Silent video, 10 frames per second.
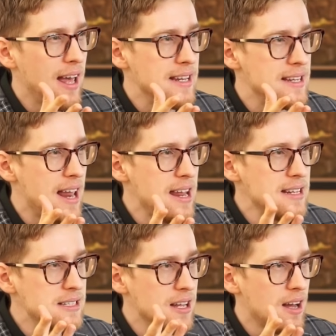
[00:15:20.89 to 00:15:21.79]
a
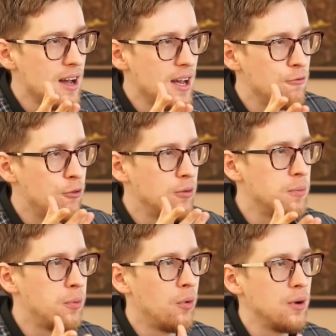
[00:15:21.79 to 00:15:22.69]
day's time for
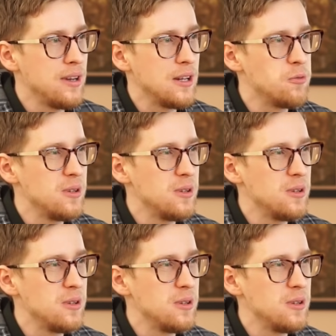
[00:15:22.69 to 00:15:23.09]
reporting and